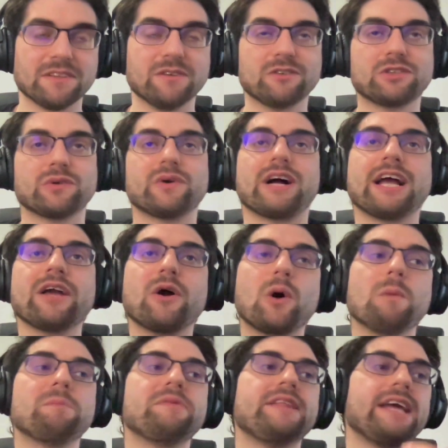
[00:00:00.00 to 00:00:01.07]
So I
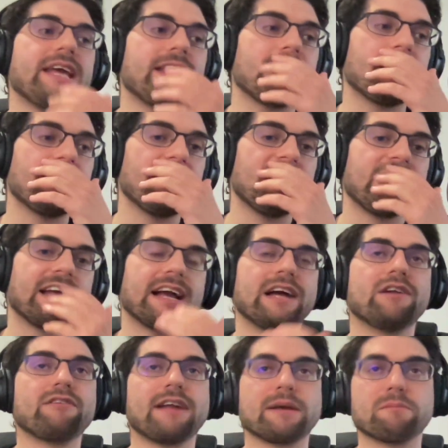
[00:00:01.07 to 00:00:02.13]
hope they kind
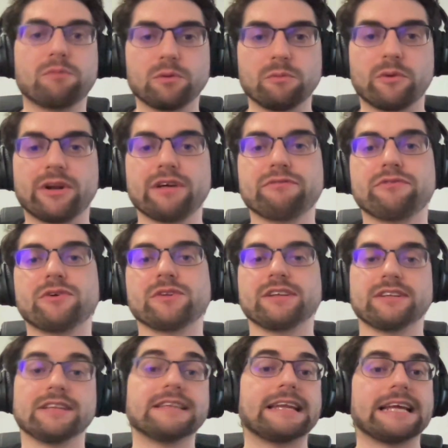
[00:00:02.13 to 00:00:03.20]
of like put more effort,
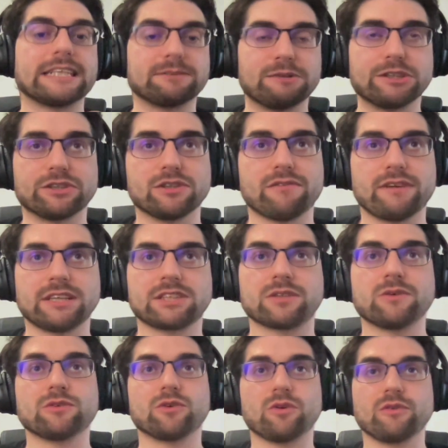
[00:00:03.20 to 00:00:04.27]
and in the next version of
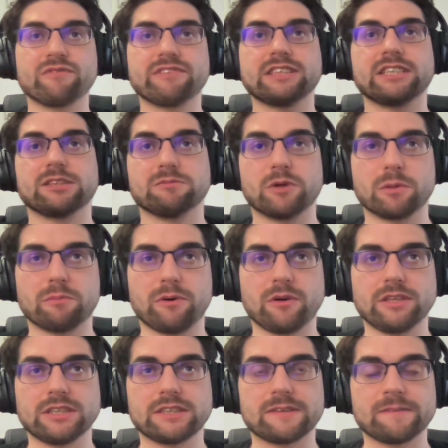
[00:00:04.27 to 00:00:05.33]
Xcode all of this is more
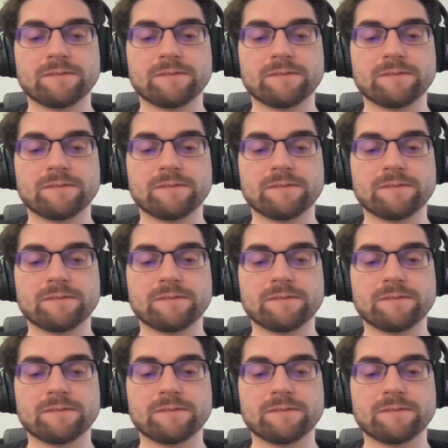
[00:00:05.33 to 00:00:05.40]
polished.